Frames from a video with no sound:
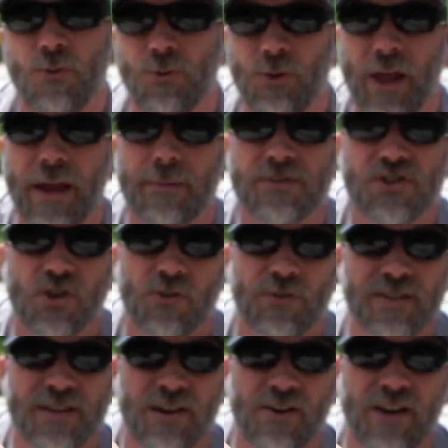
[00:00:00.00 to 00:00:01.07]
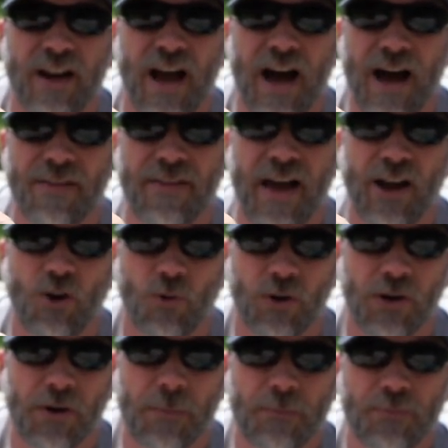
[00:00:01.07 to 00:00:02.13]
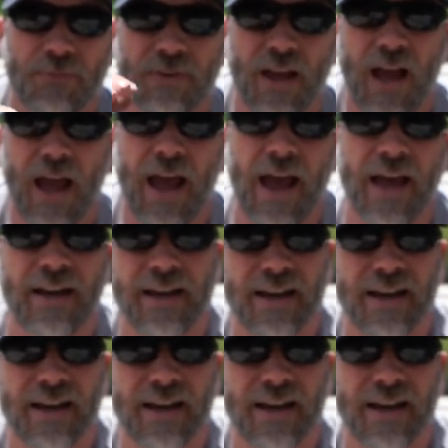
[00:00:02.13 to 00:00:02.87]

flame surface area on that grill, and